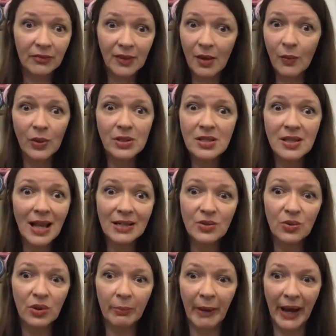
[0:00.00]
What's that
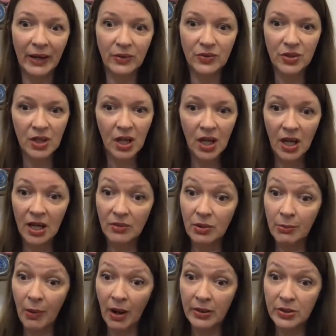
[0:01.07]
all about?
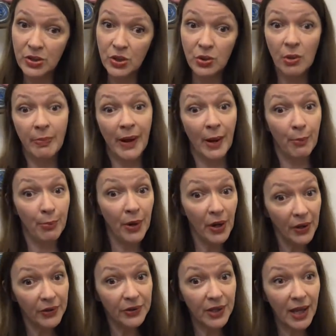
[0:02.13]
reminds you about
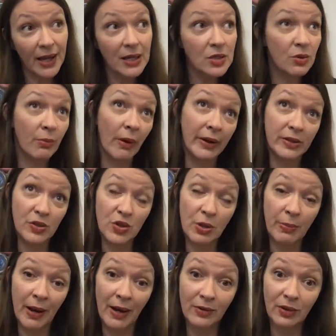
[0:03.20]
birthdays, reminds you
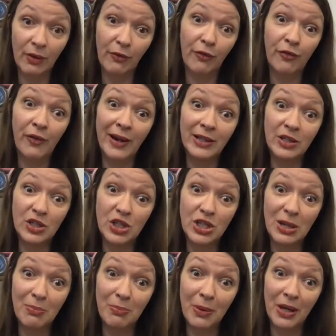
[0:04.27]
about
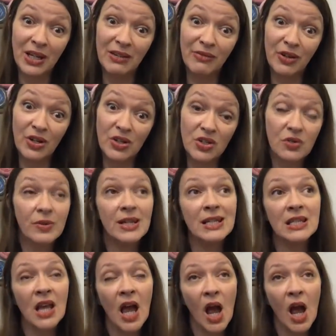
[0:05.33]
friendship anniversaries,